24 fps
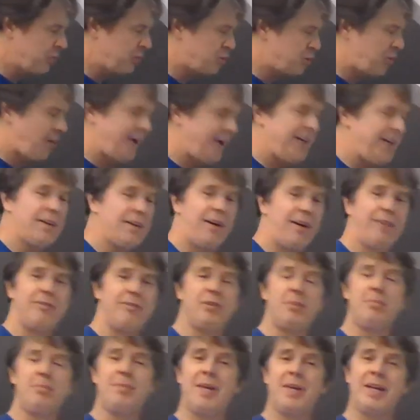train of
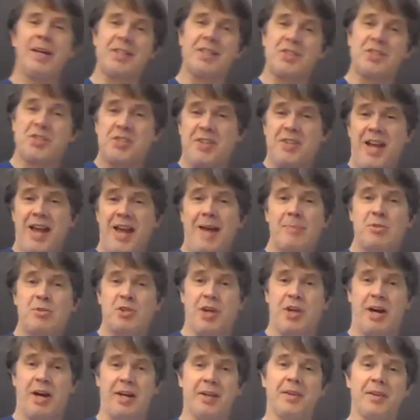them and a
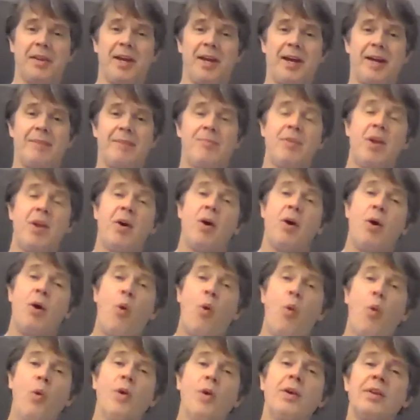snapshot of that,
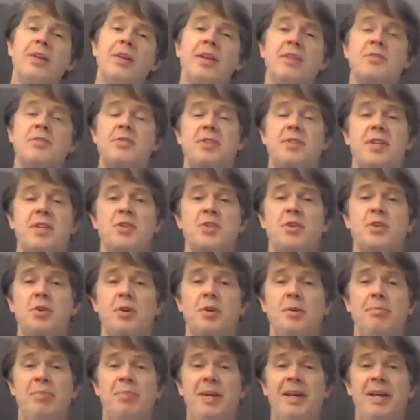or if this
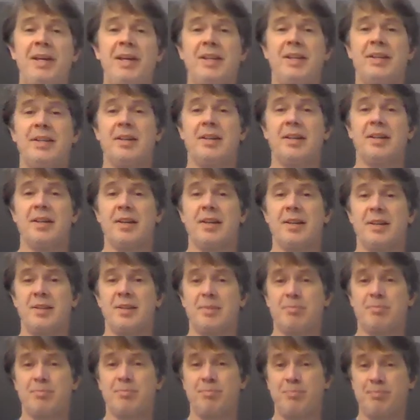could be
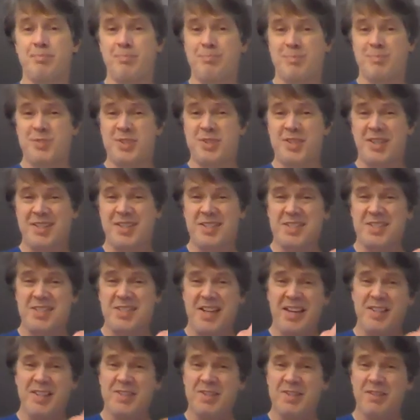
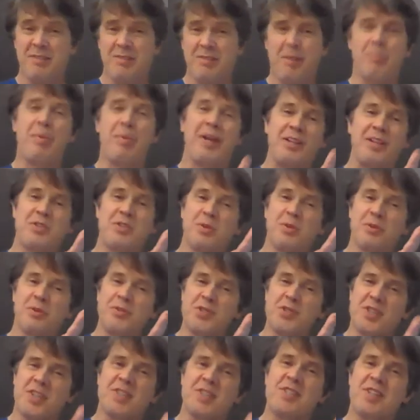a picture of
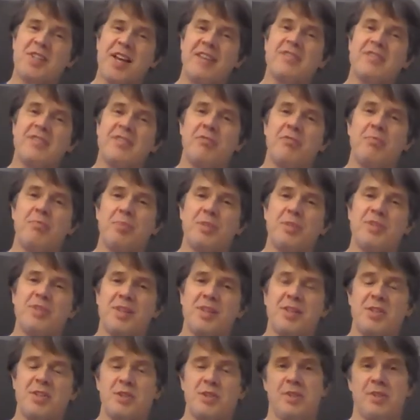successive
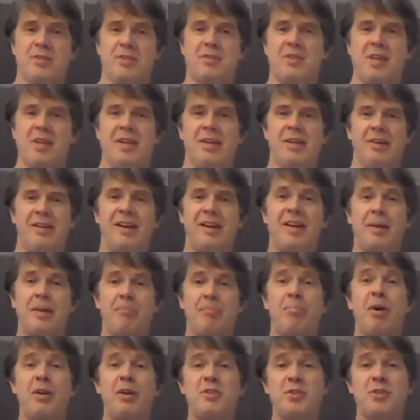positions, like a
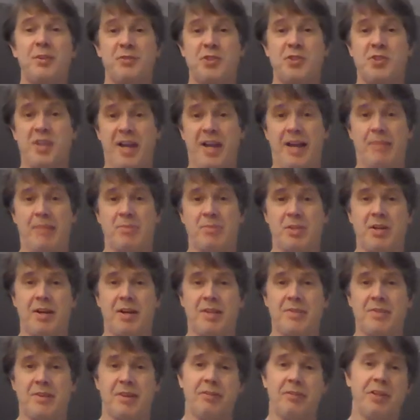bunch of
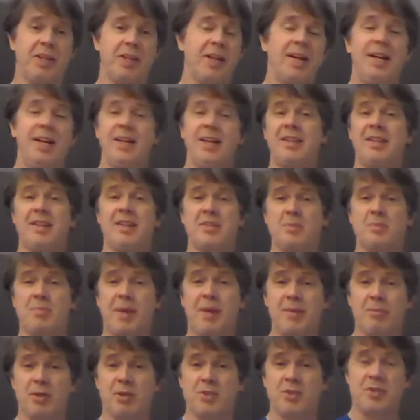snapshots of it. It doesn't
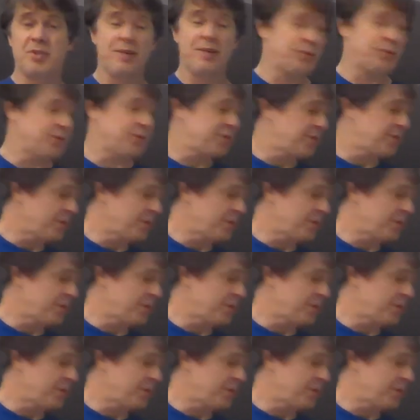make much difference